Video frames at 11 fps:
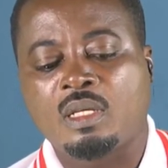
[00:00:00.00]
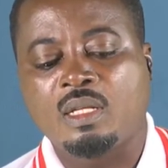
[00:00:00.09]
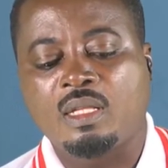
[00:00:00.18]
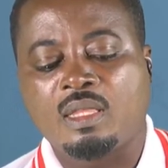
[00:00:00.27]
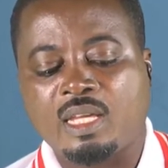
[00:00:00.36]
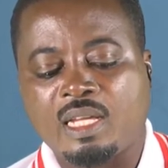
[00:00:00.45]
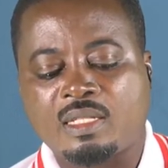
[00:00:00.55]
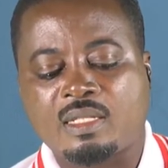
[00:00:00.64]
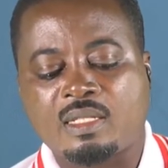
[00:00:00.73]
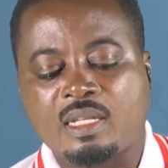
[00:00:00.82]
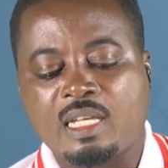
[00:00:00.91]

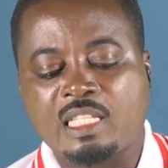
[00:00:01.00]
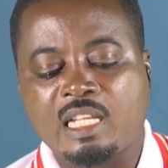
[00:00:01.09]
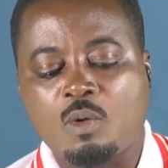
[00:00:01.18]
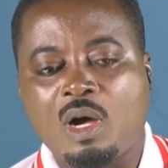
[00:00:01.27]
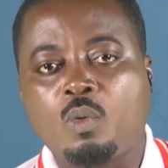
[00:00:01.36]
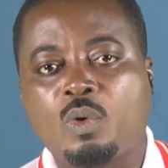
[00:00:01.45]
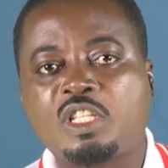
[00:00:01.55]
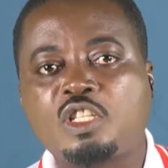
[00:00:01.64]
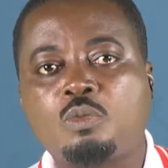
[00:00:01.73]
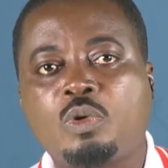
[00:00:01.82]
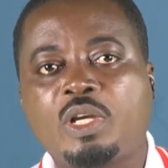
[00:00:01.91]
This is the one which is
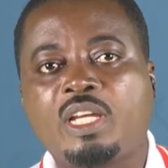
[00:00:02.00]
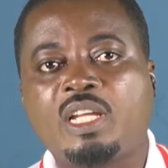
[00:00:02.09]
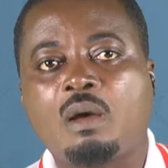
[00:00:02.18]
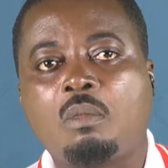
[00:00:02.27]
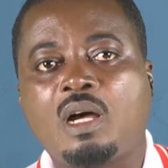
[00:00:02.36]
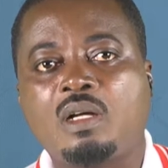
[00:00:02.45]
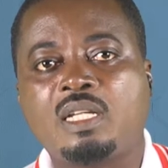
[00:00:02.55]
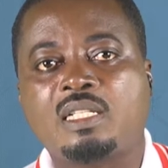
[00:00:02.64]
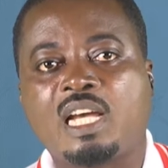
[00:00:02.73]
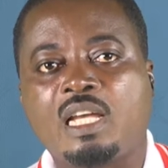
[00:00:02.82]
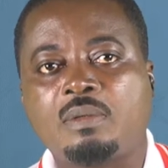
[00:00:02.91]
bringing about the
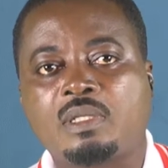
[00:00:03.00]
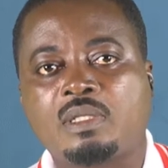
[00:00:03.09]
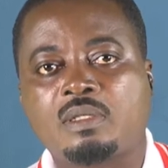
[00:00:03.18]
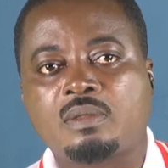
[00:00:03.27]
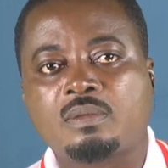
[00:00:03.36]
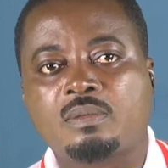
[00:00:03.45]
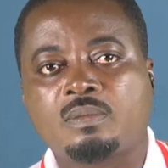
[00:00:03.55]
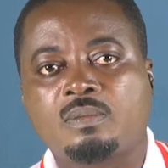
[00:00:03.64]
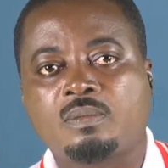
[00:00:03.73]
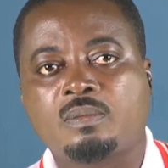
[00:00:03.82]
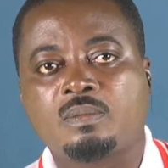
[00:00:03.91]
types,
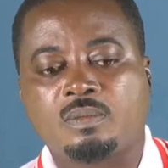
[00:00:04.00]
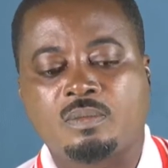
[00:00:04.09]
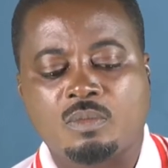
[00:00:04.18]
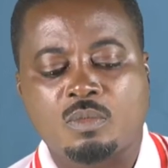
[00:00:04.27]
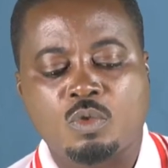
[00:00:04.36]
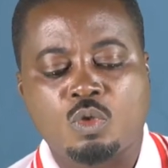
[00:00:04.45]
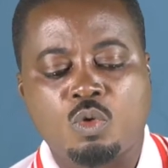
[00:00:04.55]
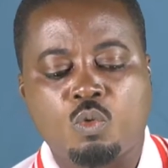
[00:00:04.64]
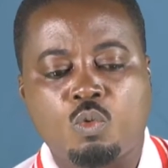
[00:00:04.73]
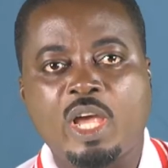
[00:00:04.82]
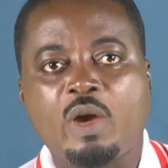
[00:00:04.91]

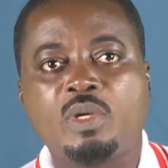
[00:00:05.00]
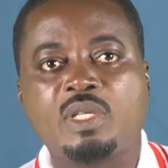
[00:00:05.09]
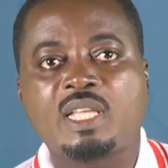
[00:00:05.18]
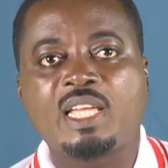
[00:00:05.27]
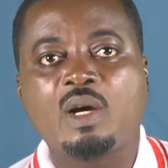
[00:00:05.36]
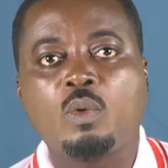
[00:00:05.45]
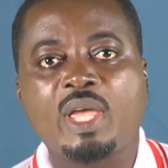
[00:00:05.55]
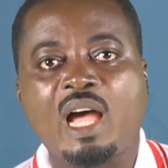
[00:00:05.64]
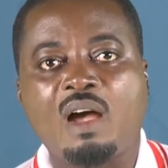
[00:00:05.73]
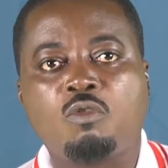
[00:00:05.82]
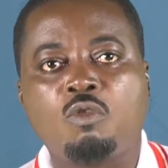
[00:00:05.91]
where we say that we
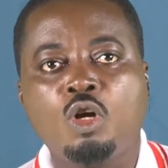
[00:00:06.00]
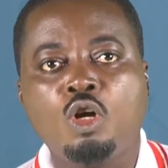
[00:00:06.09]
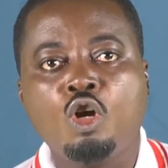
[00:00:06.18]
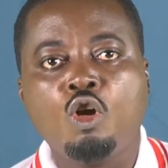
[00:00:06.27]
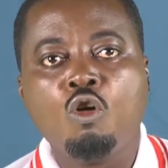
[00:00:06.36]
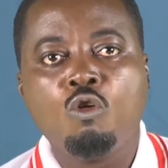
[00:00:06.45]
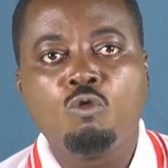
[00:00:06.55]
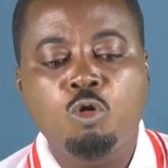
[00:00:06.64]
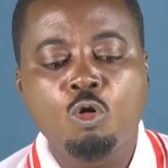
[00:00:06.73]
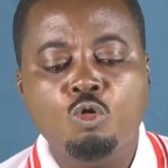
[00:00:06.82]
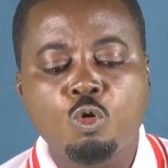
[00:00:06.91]
have
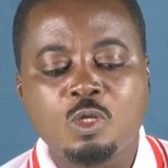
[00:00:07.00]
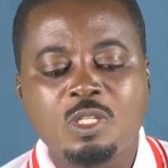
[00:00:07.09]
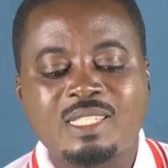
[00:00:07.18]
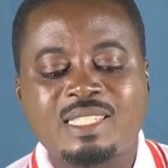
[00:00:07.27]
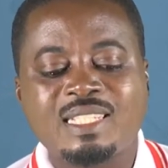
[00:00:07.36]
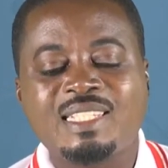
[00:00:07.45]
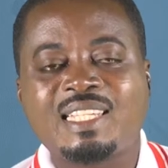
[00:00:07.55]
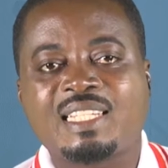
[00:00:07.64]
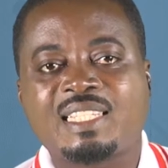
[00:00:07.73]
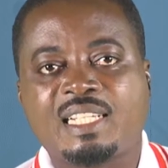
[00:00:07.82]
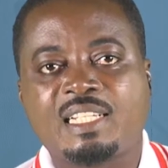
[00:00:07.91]

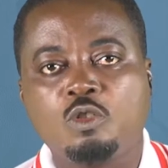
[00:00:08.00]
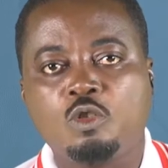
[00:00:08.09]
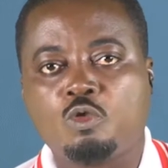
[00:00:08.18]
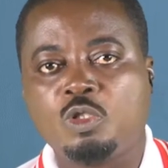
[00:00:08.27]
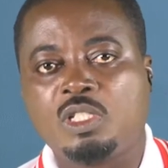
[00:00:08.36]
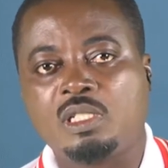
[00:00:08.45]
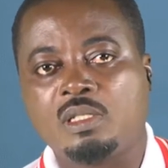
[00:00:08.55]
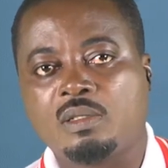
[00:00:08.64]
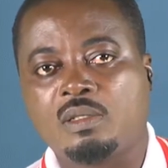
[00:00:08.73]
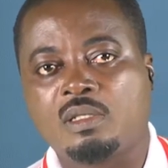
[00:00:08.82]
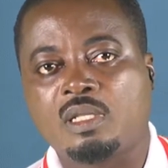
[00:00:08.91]
photosynthetic nutrition
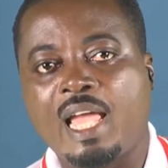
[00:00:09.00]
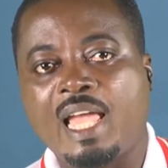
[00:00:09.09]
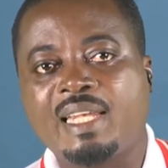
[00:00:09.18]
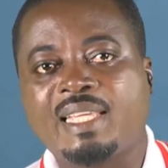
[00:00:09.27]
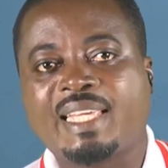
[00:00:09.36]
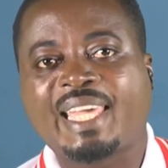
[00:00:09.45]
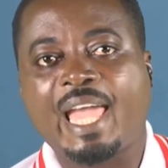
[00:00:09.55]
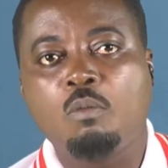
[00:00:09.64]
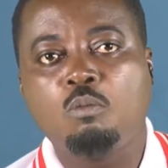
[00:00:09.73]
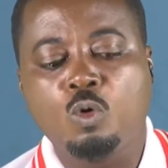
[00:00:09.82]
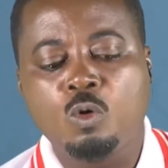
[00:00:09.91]
and
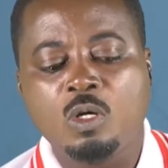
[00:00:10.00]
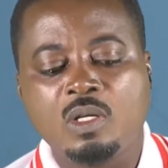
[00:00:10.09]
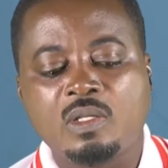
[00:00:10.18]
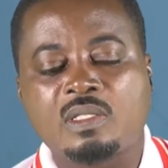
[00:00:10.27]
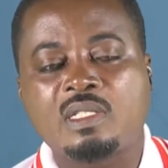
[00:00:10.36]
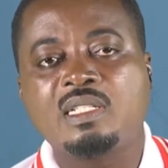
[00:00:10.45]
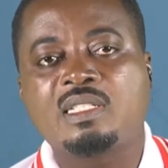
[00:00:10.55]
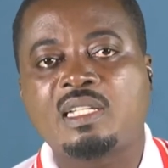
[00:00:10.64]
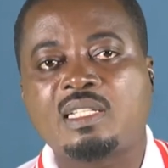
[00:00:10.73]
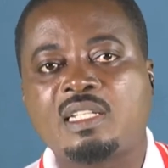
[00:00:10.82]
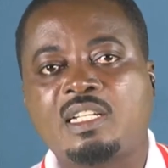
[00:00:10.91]

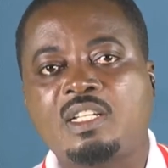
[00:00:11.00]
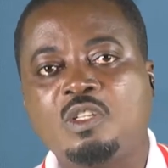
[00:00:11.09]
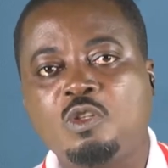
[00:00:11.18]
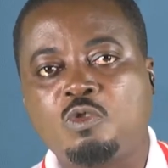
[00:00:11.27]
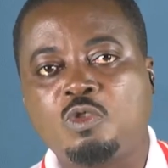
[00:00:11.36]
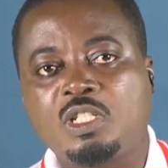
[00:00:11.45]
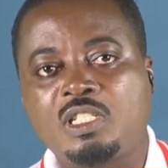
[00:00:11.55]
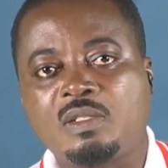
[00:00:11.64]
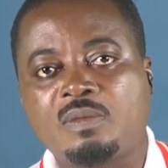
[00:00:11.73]
chemosynthetic nutrition.